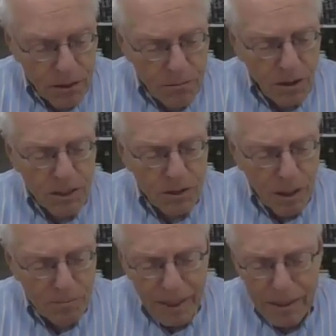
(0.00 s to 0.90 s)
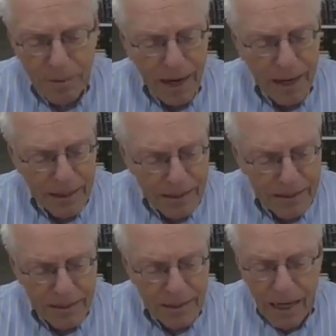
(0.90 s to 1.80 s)
The Gemara says, well,
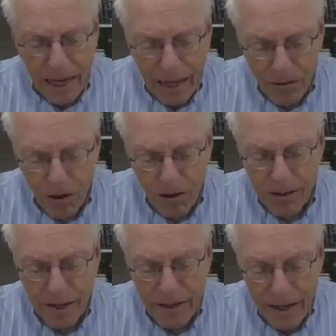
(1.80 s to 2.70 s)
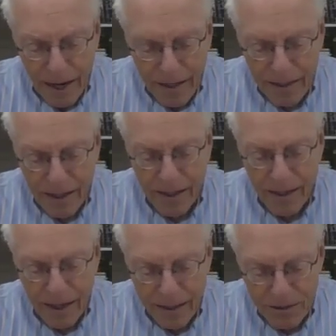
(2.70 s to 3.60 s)
balabayas al korche
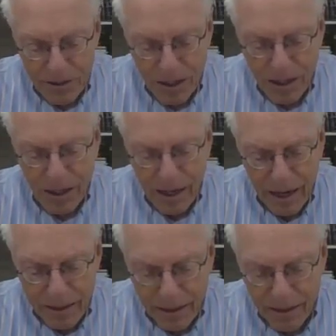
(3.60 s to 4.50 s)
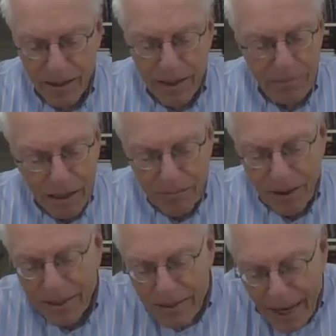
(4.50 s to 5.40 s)
agar. The
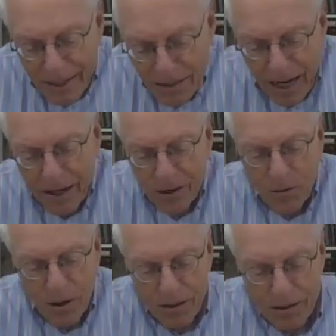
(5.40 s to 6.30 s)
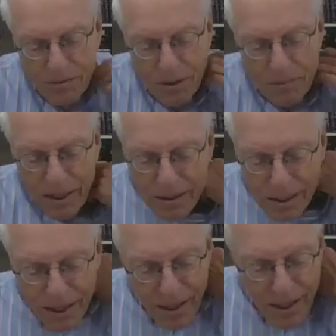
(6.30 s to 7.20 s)
balabayas has to hire workers. What do you mean?